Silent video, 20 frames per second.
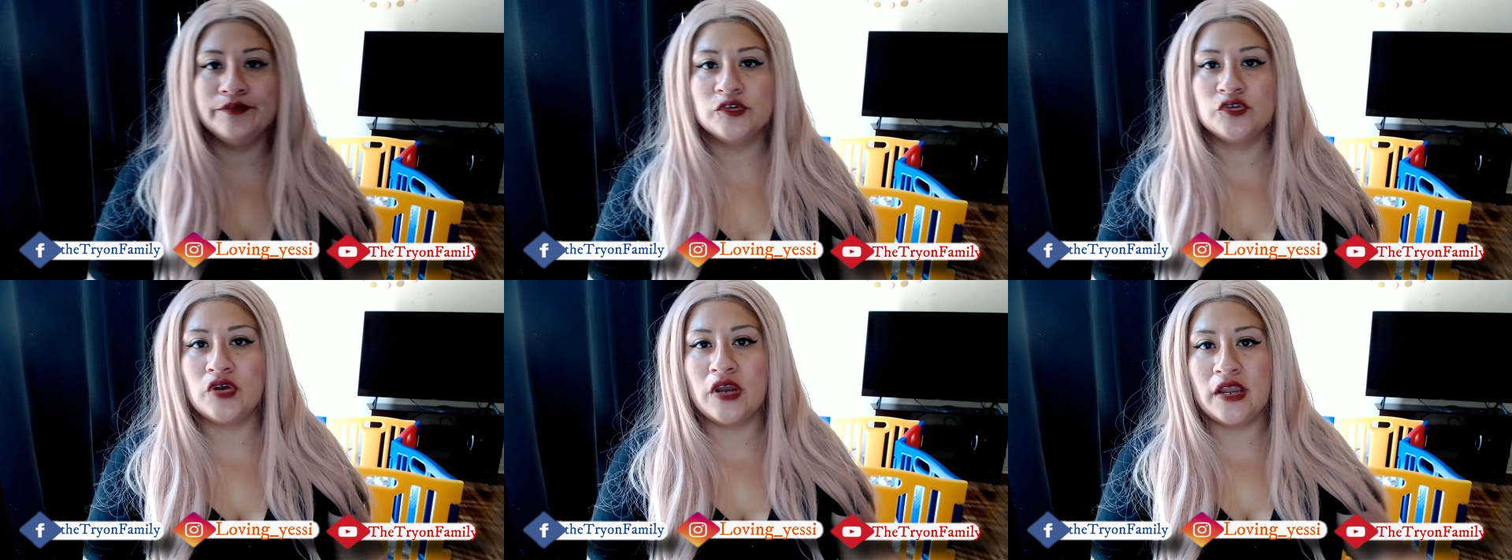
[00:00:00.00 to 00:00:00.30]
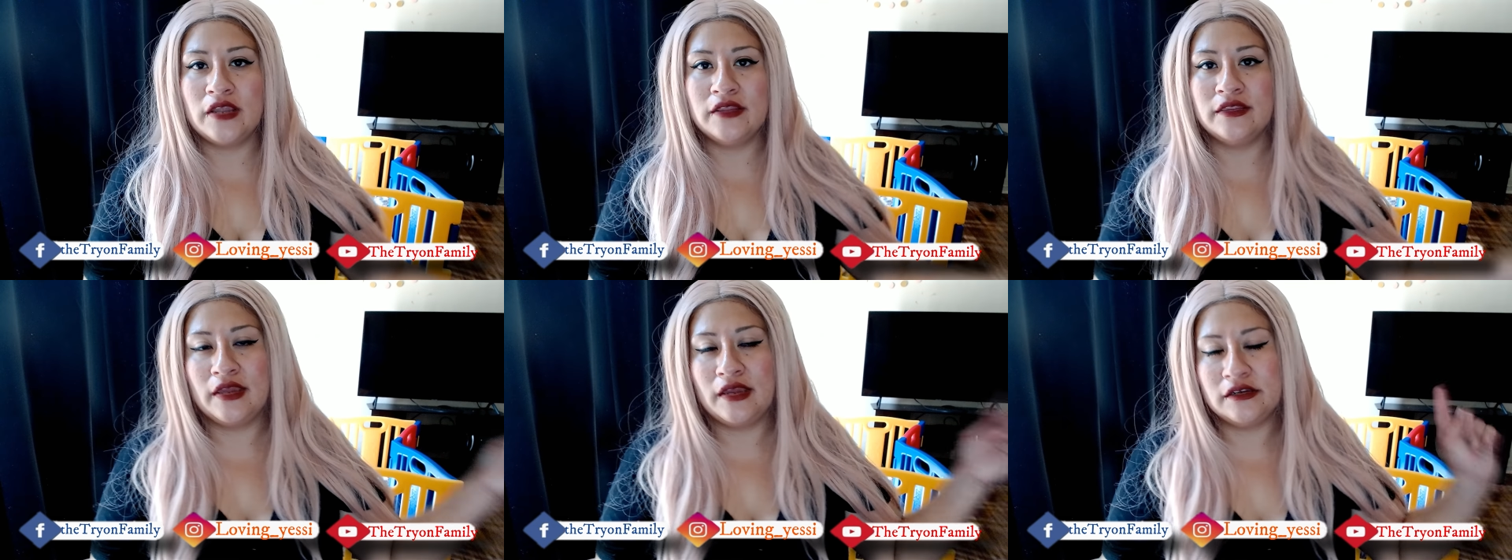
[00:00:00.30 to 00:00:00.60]

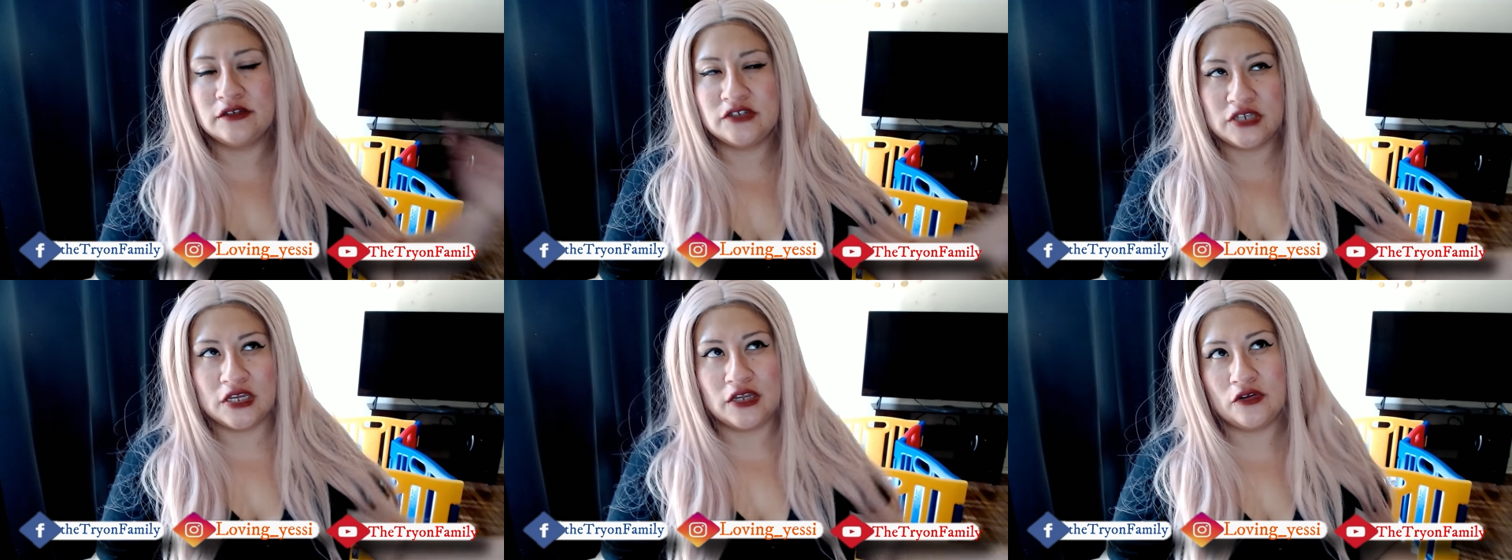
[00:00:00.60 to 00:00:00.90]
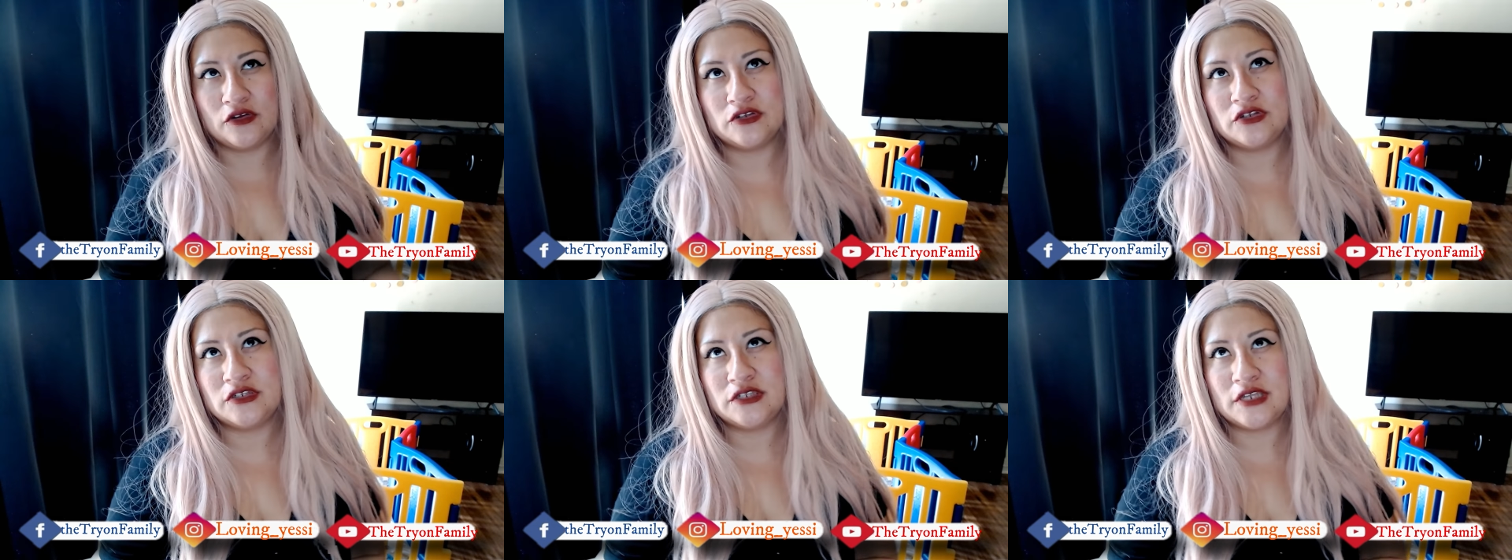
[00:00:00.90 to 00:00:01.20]
trying the
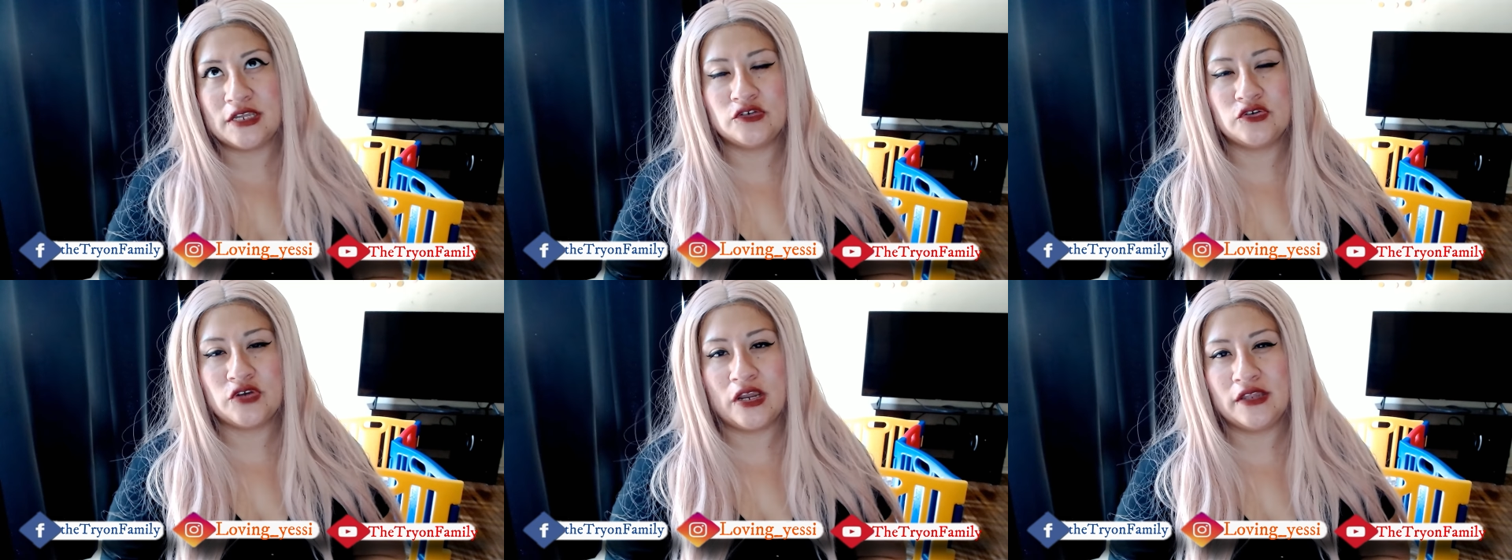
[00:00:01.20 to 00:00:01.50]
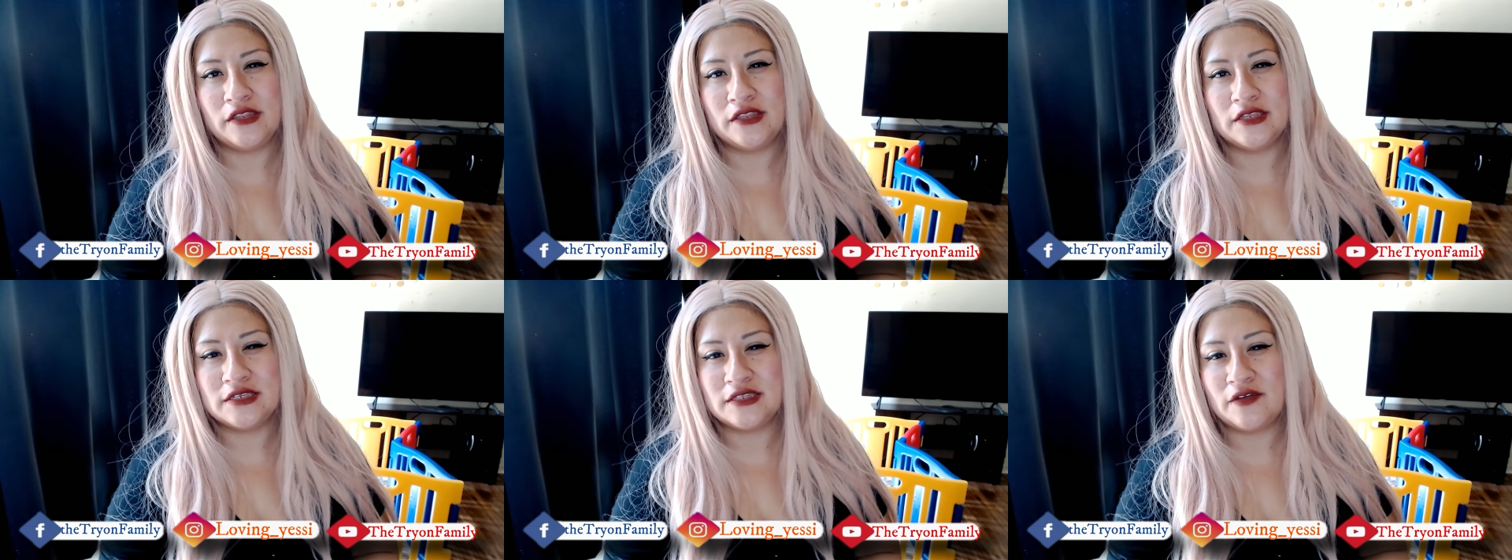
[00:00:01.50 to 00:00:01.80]
shadows and trying
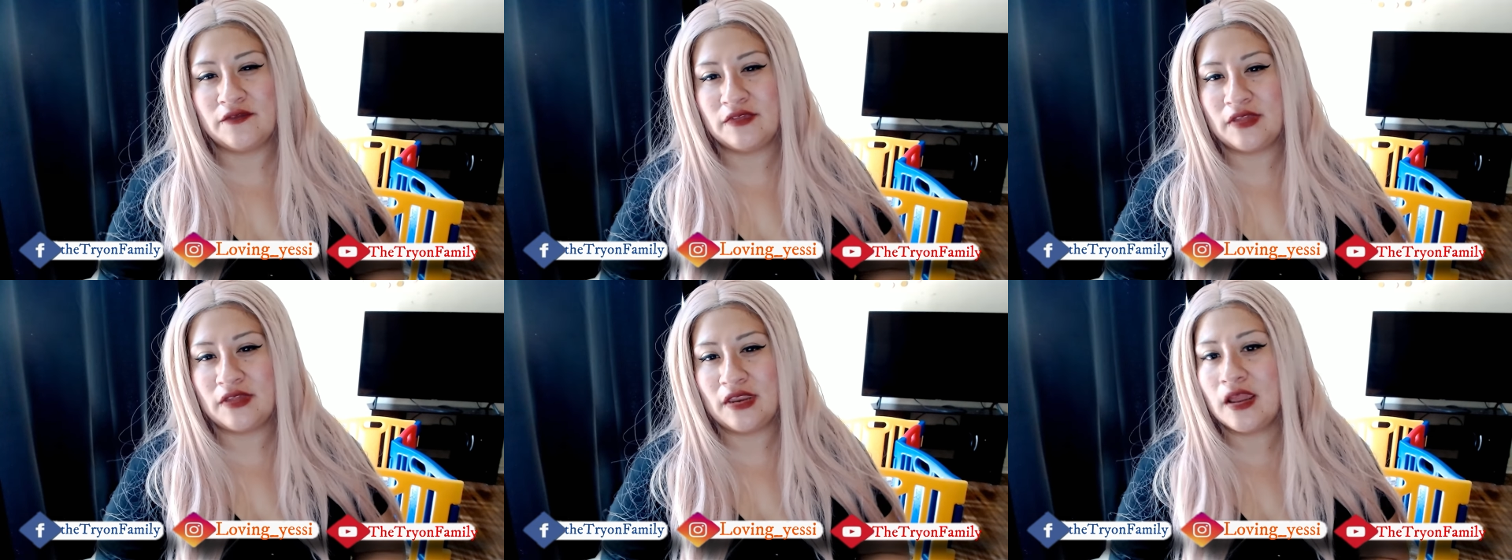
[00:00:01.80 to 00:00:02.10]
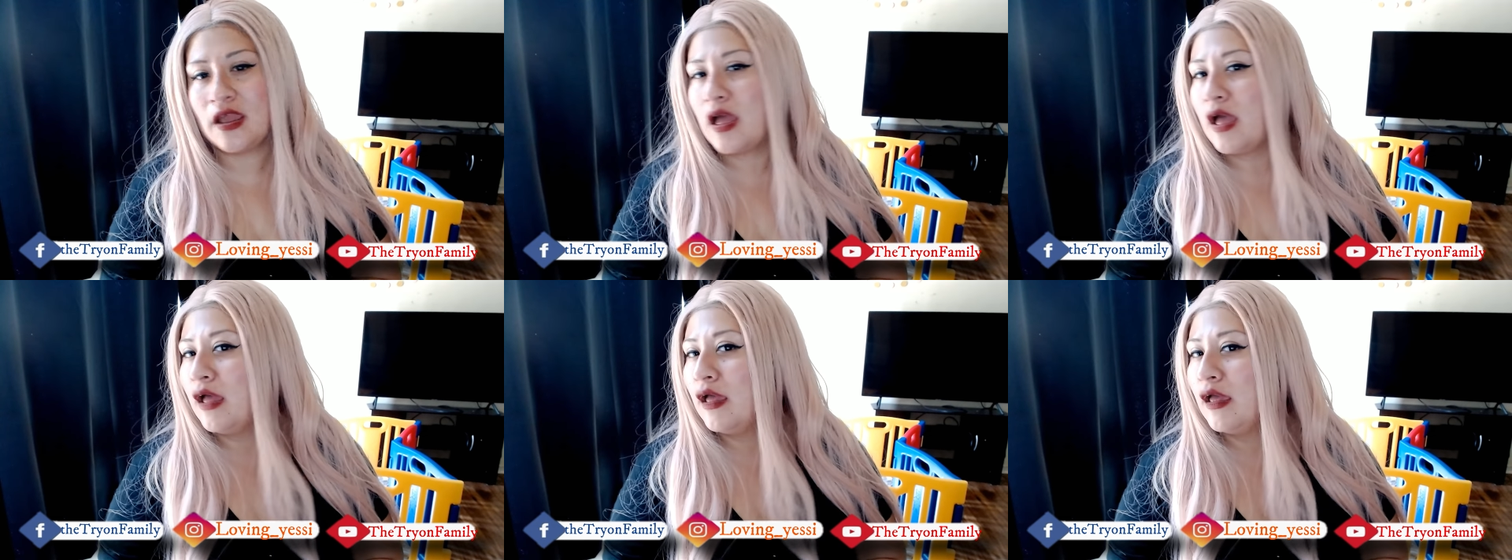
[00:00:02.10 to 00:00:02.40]
the stuff that I
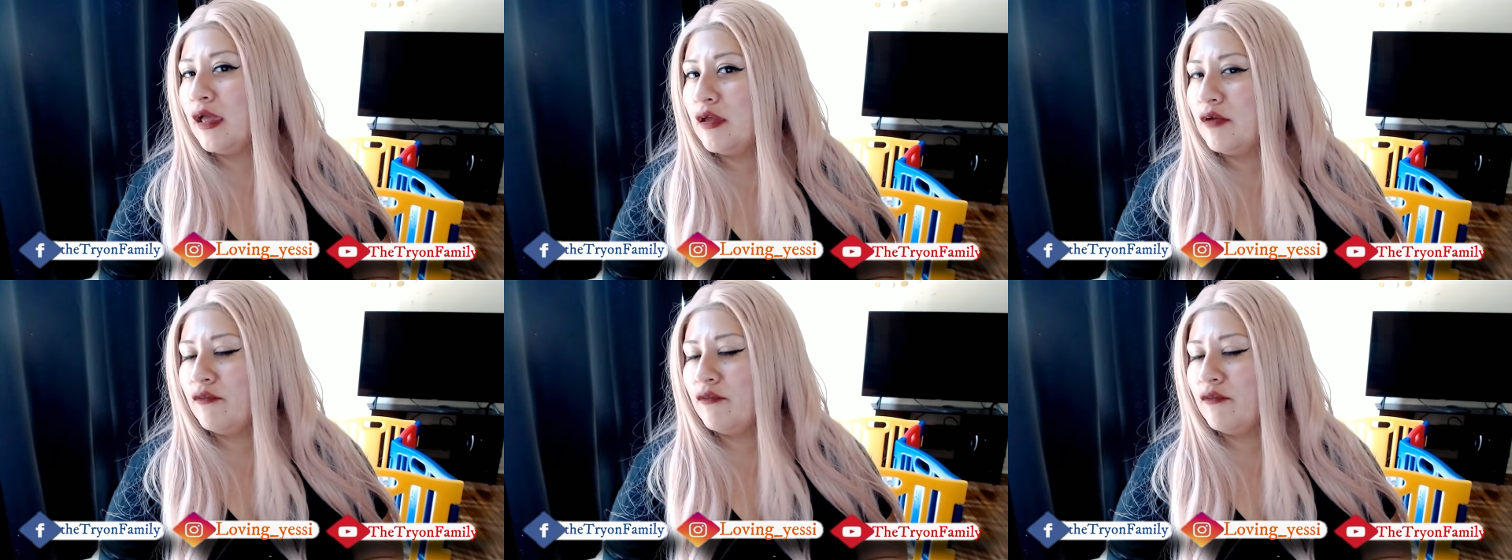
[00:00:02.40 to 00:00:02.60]
got